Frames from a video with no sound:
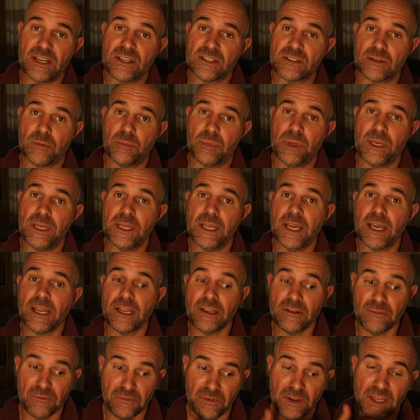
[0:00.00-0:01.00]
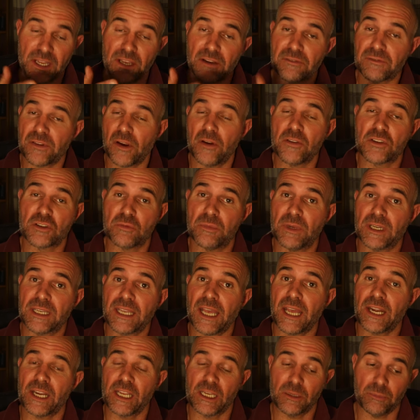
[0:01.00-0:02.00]
to PA via Photo
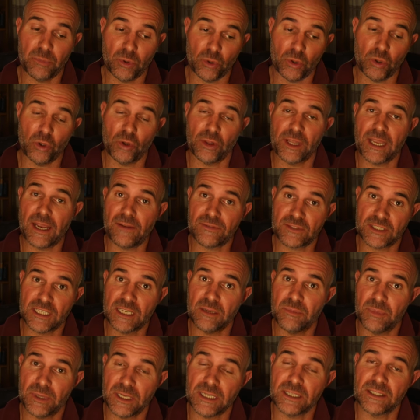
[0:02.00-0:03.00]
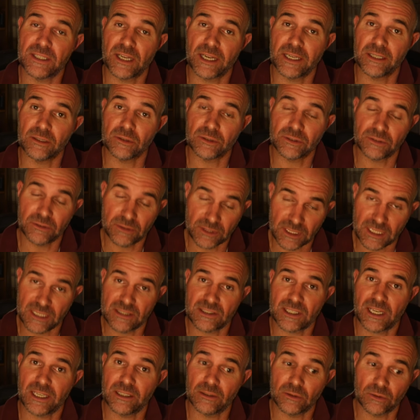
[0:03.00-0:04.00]
Mechanic, put all the FTP
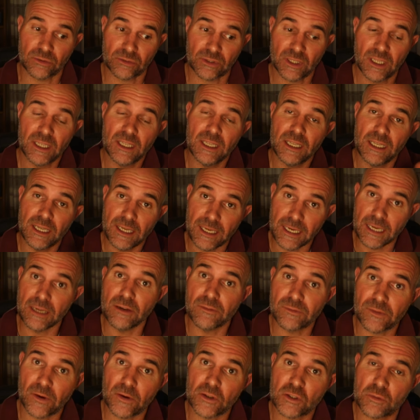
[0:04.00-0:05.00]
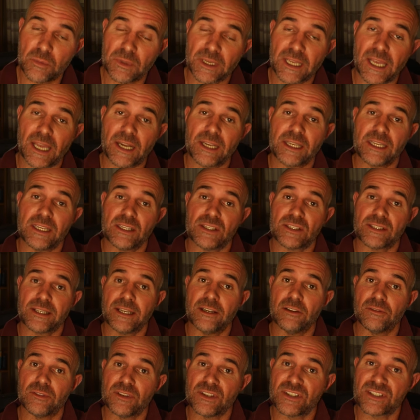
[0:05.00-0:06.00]
details in Photo Mechanic
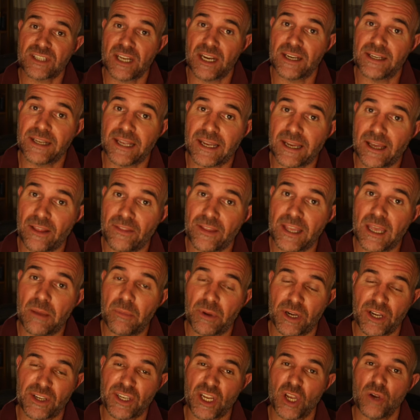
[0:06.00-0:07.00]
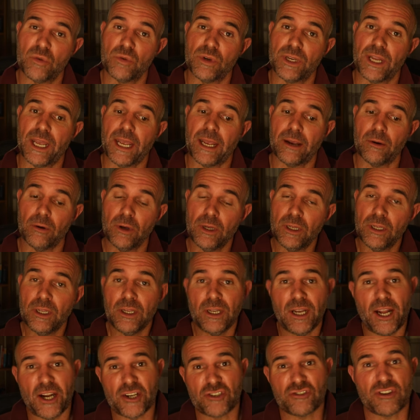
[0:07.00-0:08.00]
itself and send out of there, but I don't now.
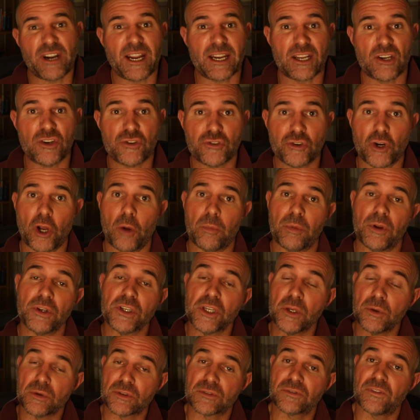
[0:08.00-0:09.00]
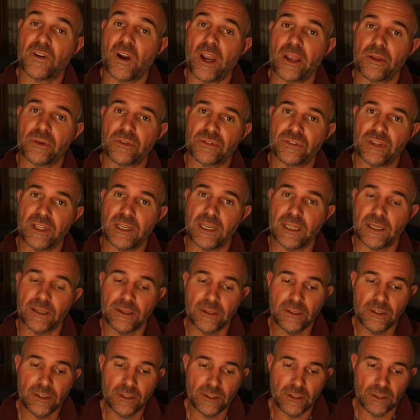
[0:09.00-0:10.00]
I drag and drop and use FileZilla.
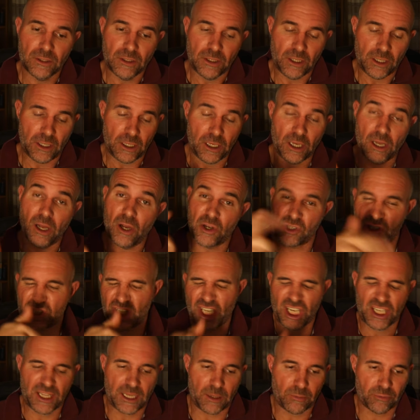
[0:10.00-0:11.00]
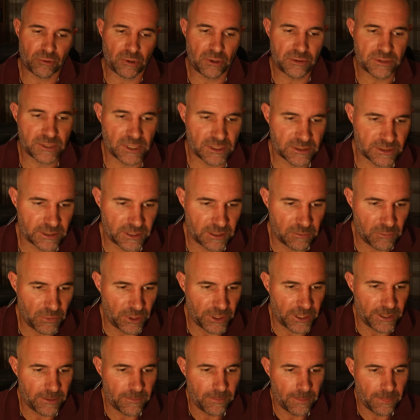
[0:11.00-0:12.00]
I'll show you that process in a
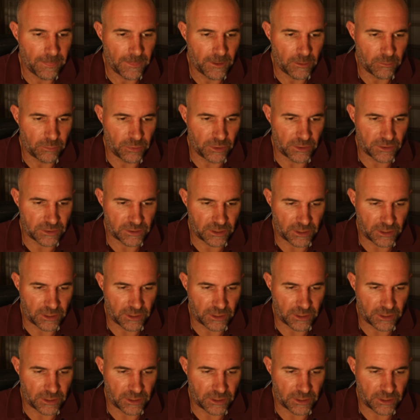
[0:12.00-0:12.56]
minute. But